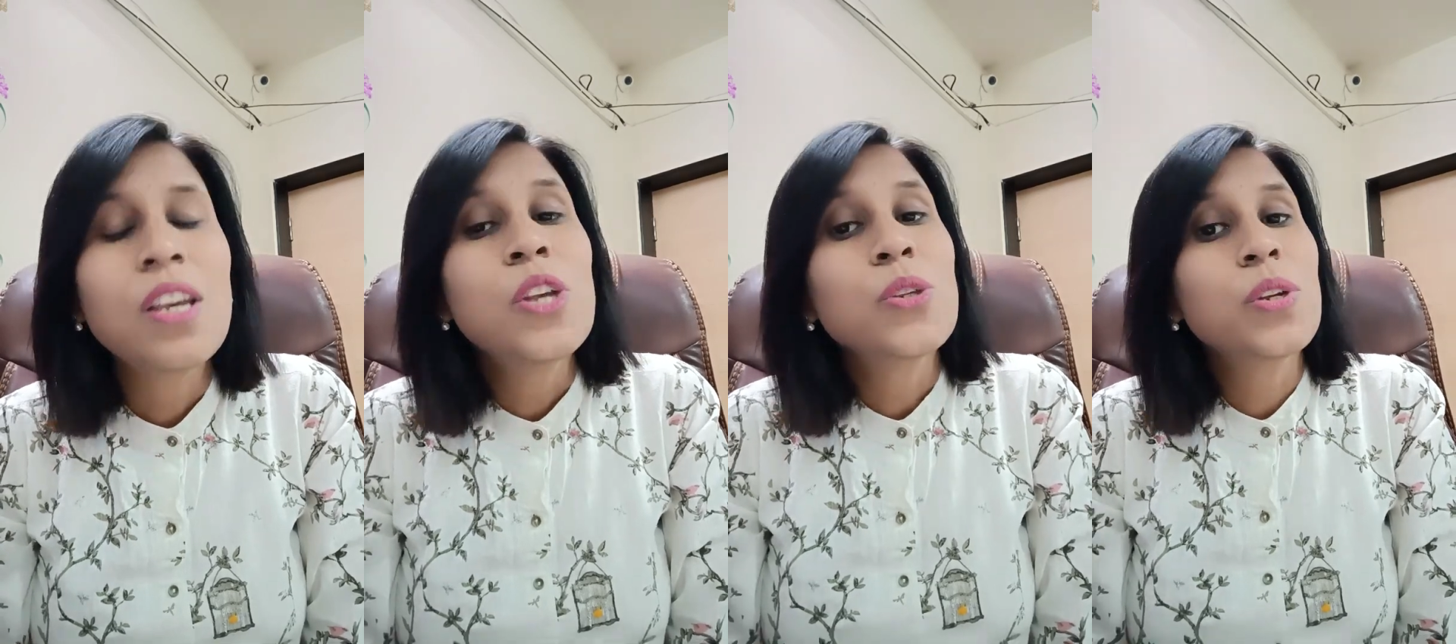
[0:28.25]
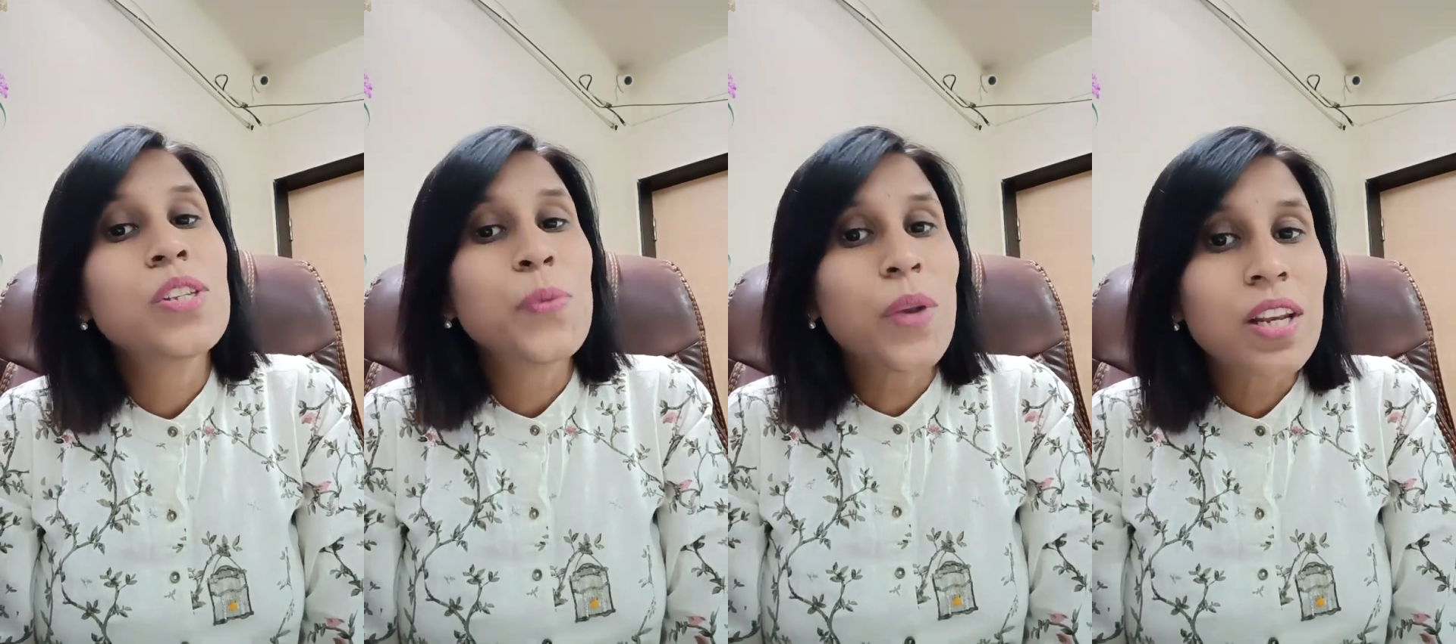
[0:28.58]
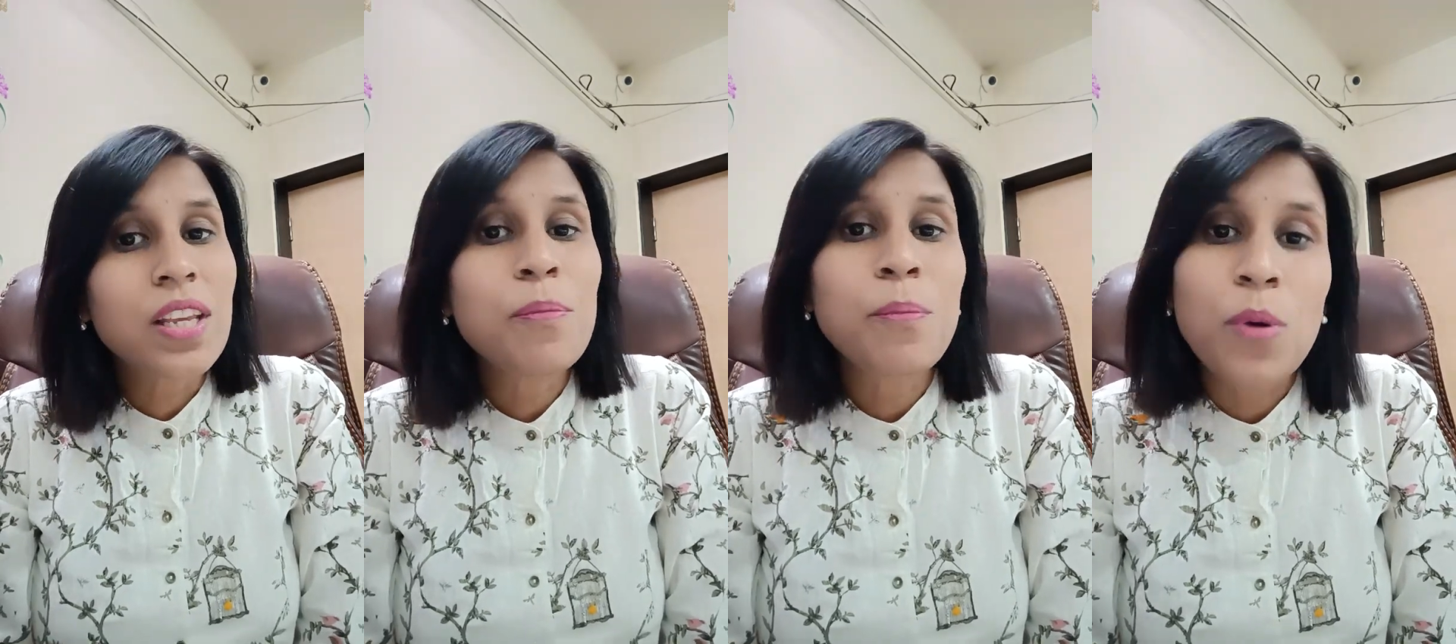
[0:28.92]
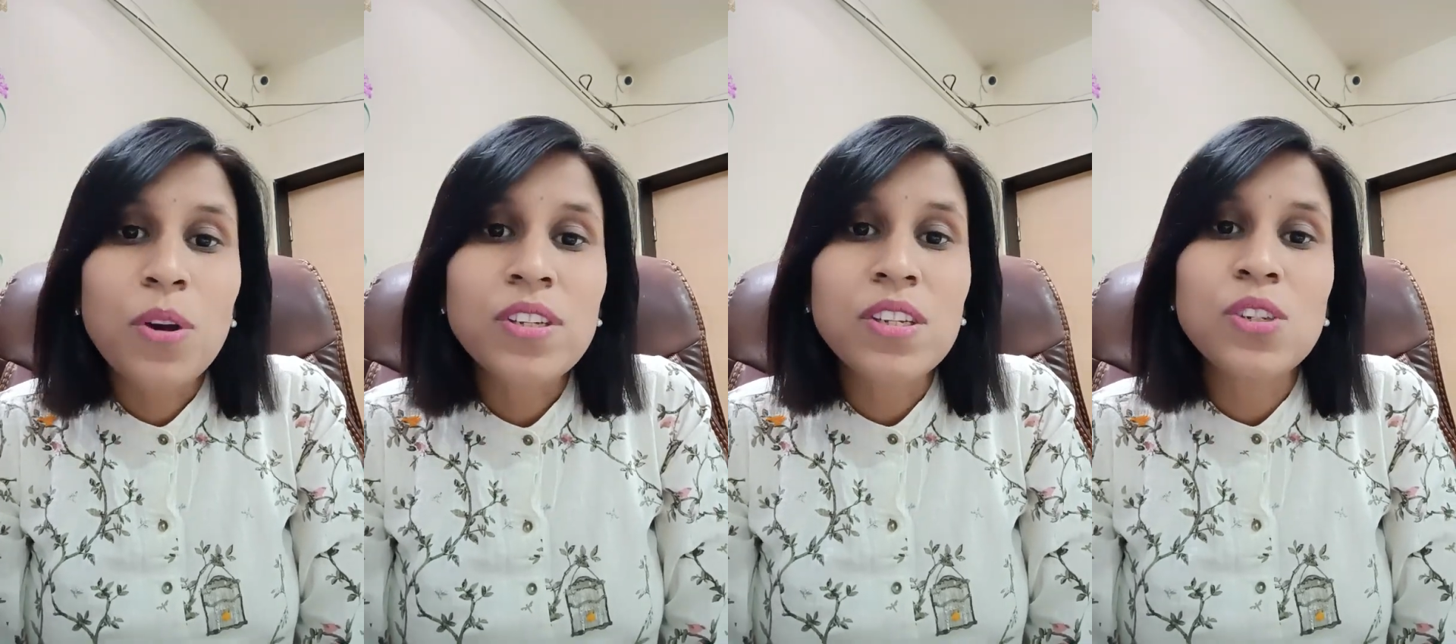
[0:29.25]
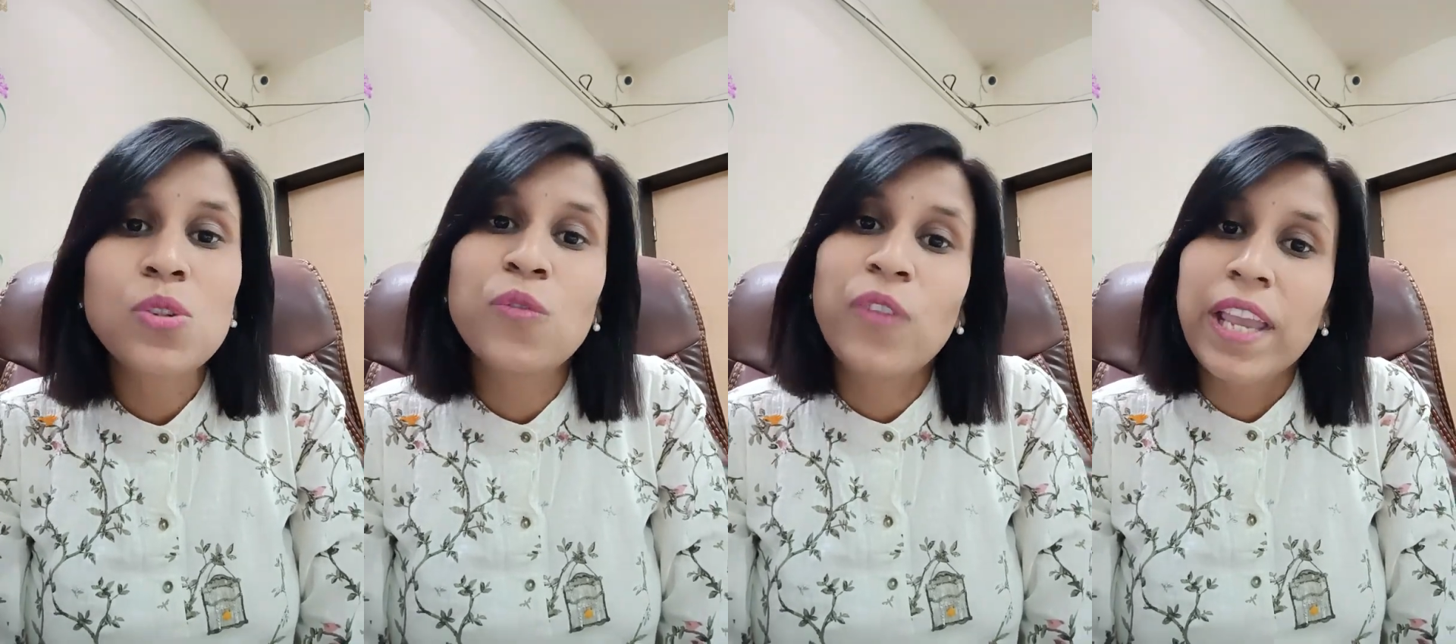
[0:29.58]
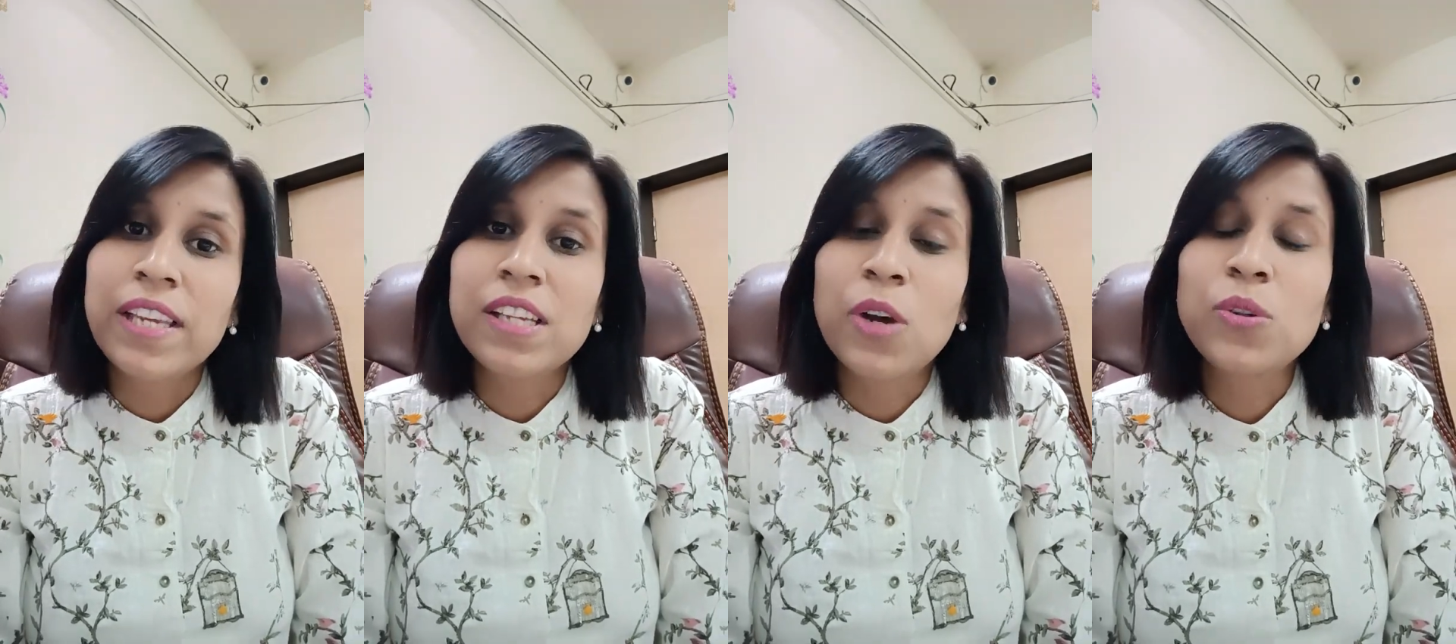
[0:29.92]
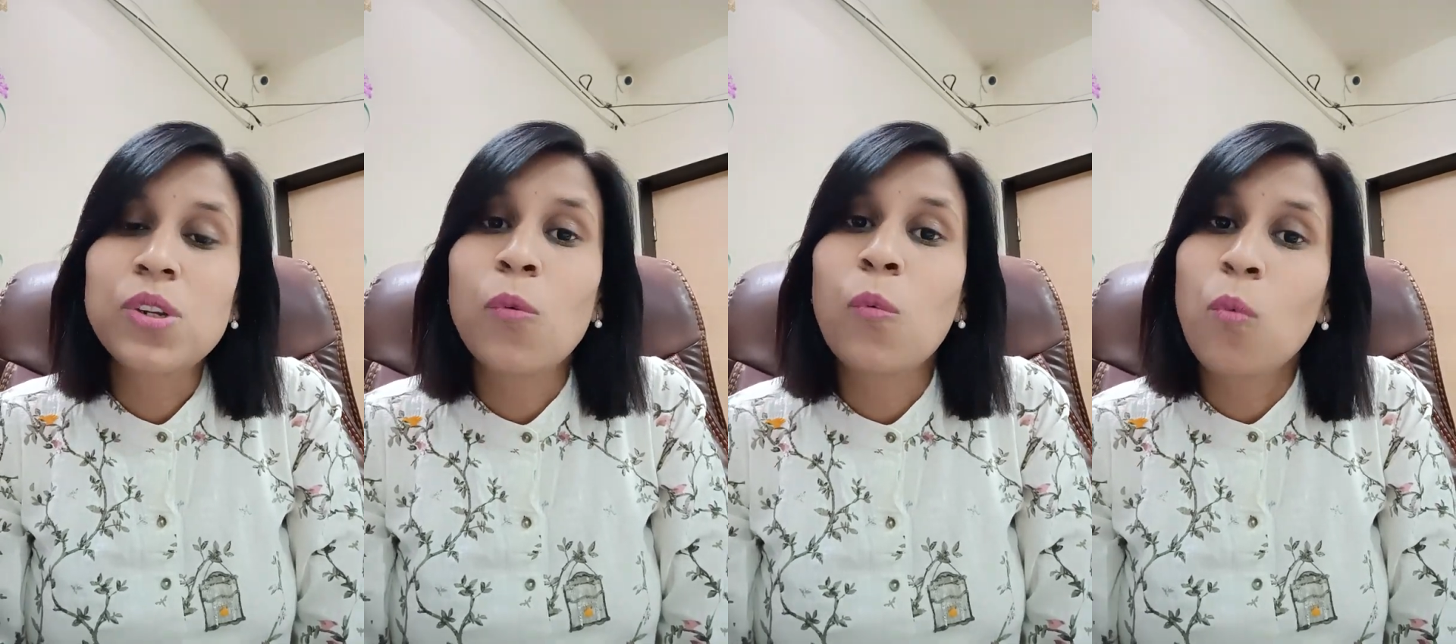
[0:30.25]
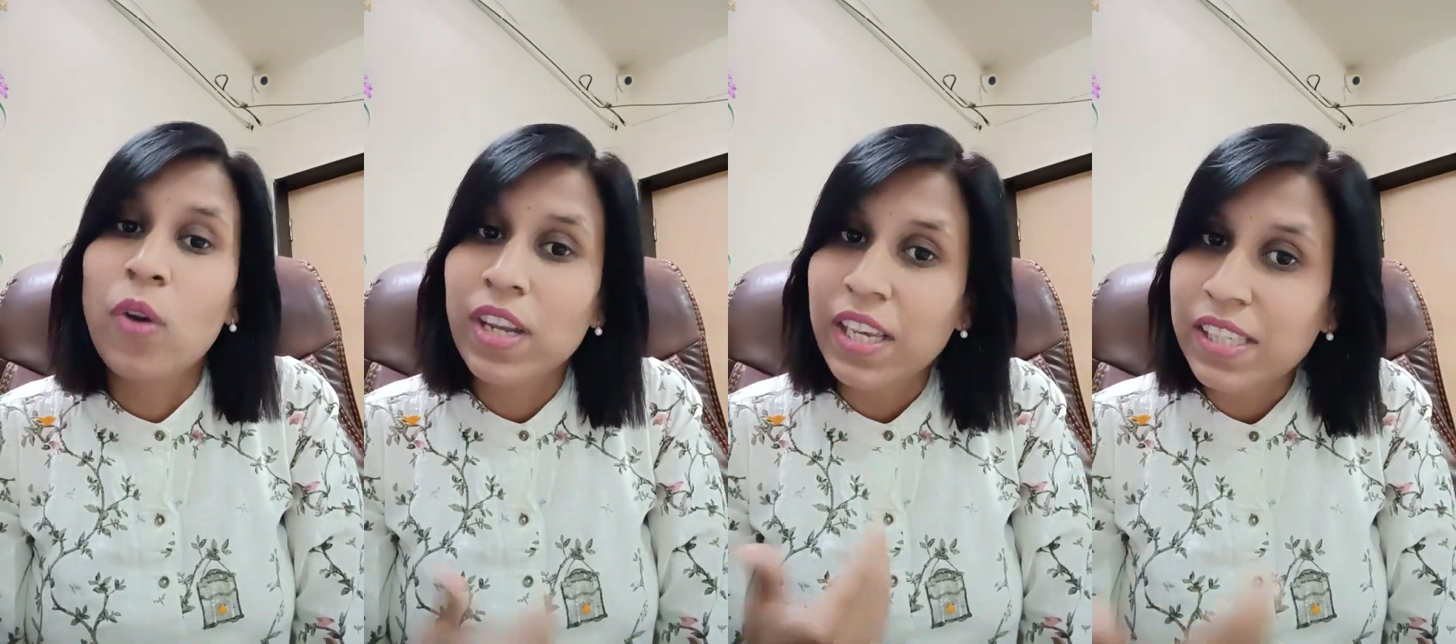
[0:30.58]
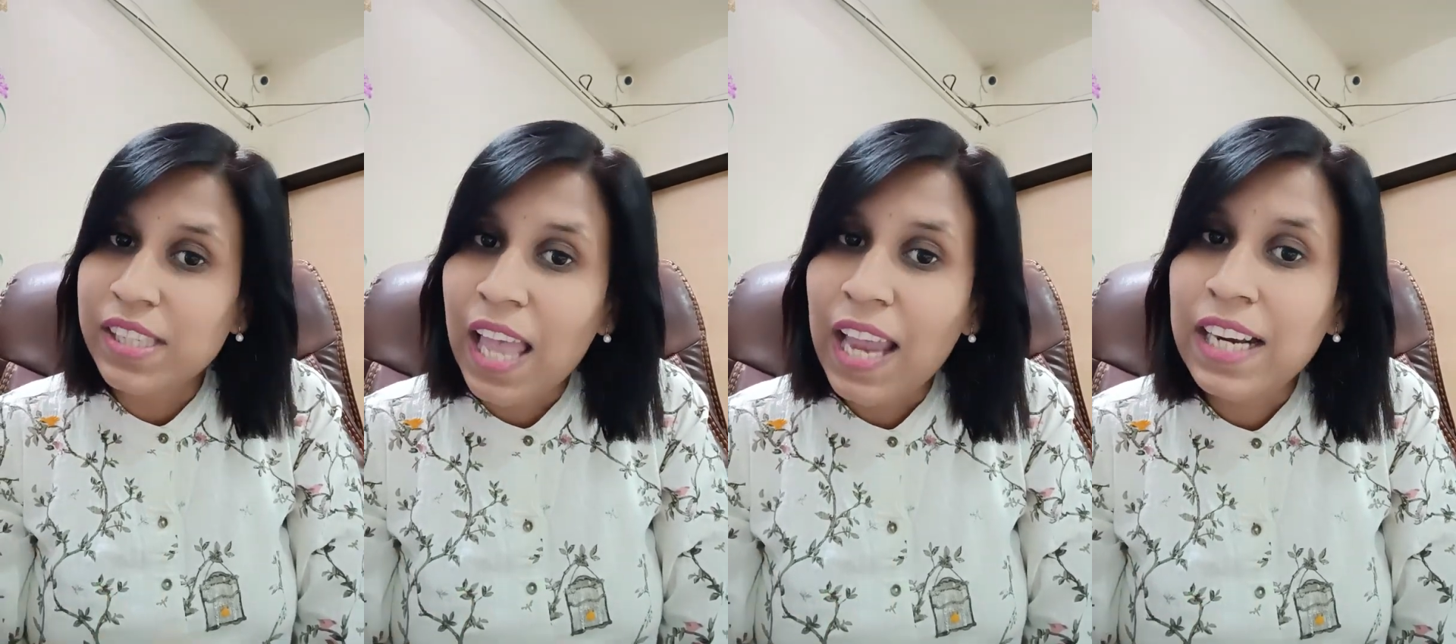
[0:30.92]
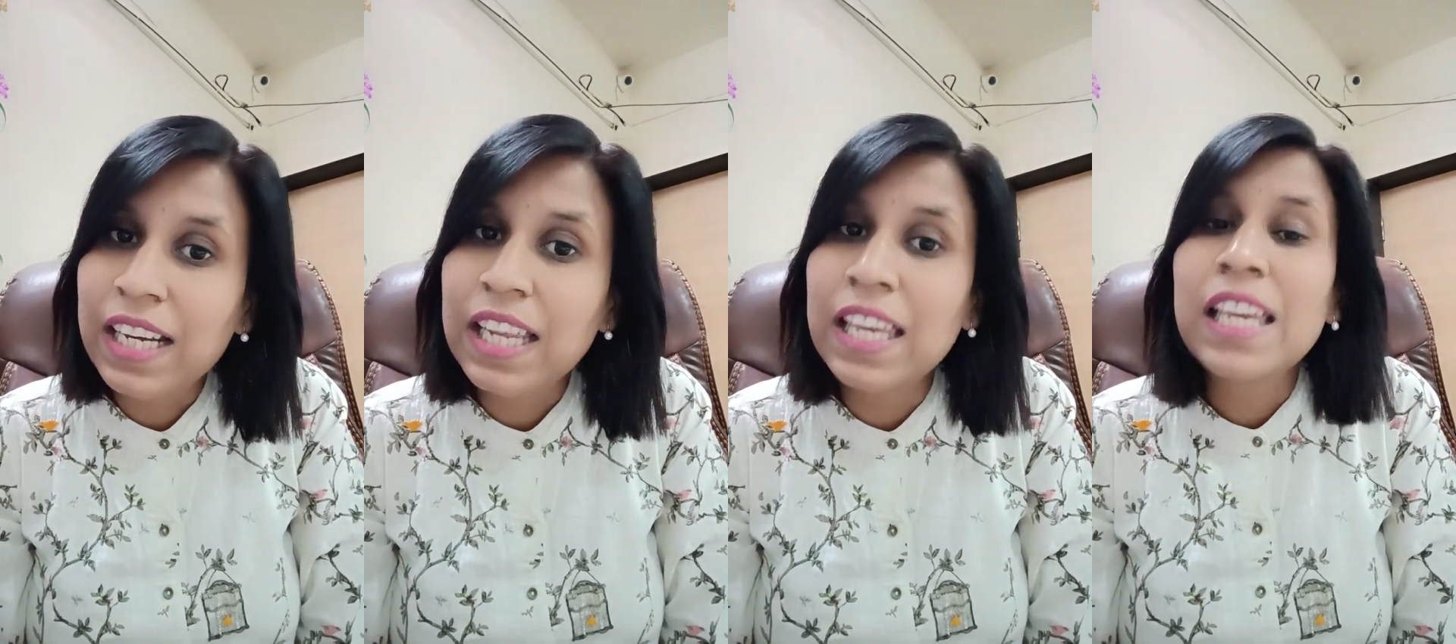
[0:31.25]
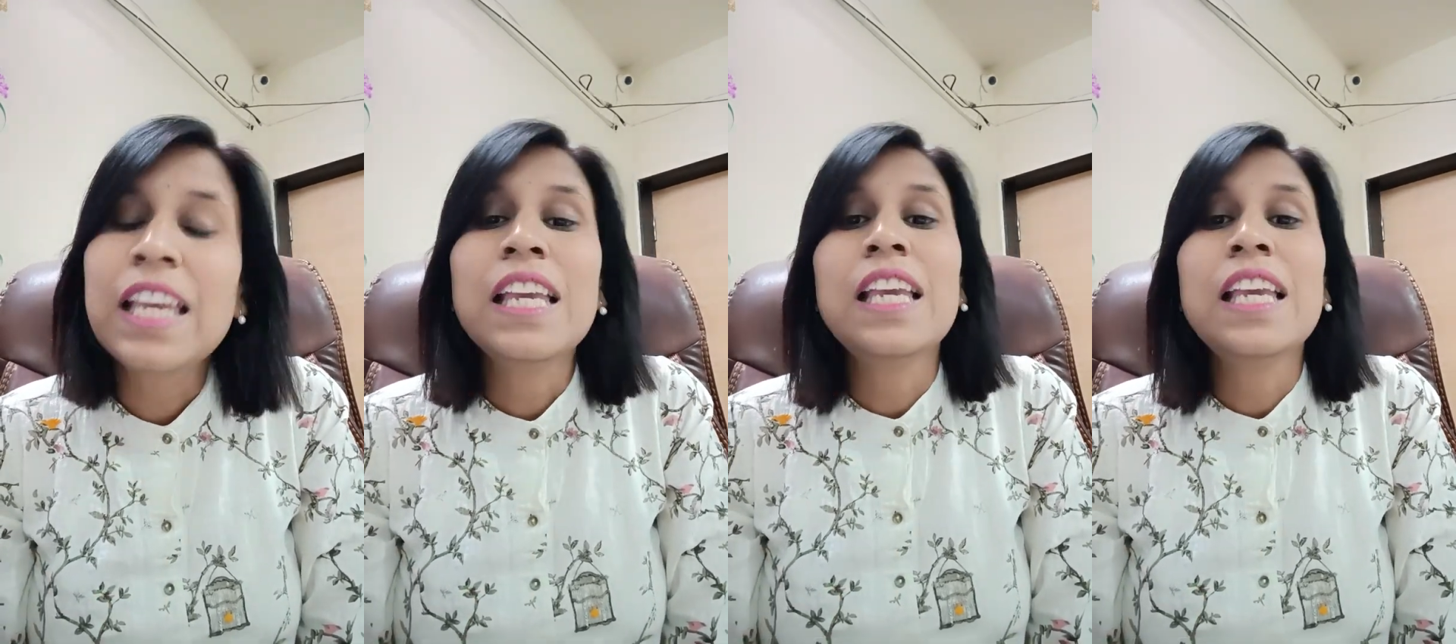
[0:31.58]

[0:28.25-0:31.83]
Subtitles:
So it's really important to find out what exactly